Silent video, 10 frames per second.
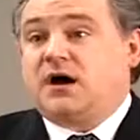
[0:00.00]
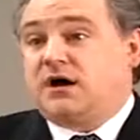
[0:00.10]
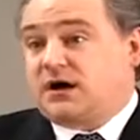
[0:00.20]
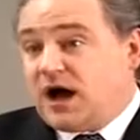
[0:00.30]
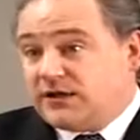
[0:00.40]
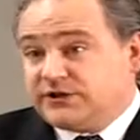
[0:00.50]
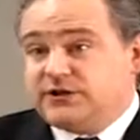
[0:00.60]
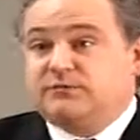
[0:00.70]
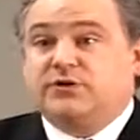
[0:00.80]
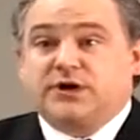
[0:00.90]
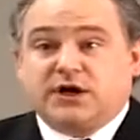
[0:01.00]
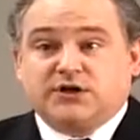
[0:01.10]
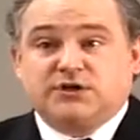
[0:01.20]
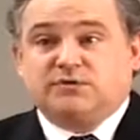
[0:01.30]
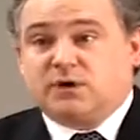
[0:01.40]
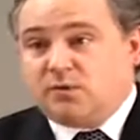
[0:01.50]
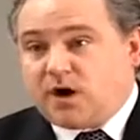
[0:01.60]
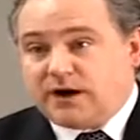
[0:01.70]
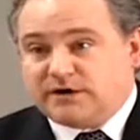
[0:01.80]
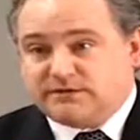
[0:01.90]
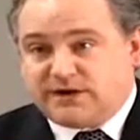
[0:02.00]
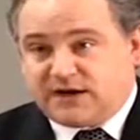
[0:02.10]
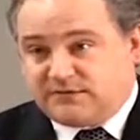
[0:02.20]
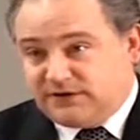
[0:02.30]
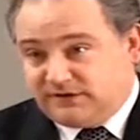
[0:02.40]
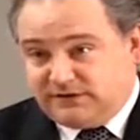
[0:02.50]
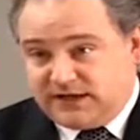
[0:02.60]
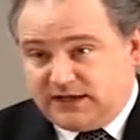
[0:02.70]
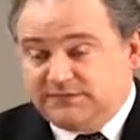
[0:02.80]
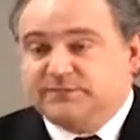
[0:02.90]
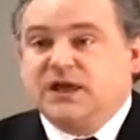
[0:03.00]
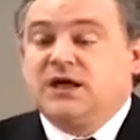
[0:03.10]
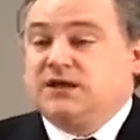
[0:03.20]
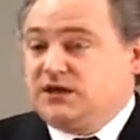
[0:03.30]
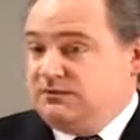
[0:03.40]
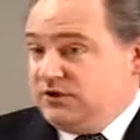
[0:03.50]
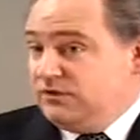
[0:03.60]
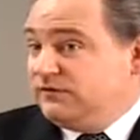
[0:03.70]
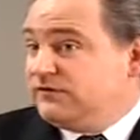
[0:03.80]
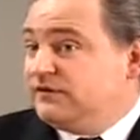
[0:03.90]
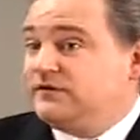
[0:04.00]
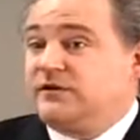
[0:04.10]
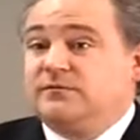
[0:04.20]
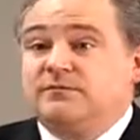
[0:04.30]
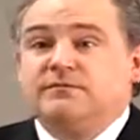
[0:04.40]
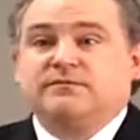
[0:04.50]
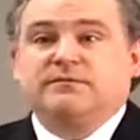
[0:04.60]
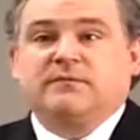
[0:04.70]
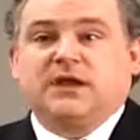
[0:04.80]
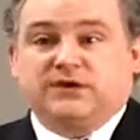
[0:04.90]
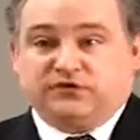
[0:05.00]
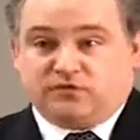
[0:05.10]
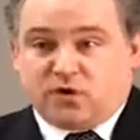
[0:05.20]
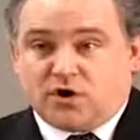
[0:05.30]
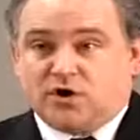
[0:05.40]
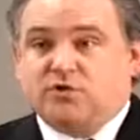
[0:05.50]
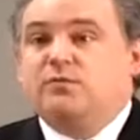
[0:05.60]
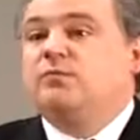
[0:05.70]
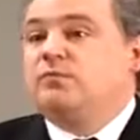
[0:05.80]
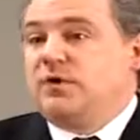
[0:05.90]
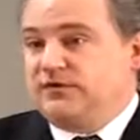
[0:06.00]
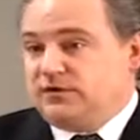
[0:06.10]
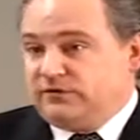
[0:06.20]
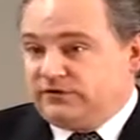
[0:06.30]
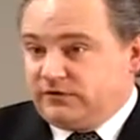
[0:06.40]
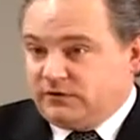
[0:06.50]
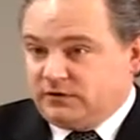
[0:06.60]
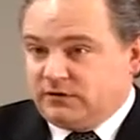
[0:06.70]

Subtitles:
collagen production requires vitamin C. The immune system is stronger when there's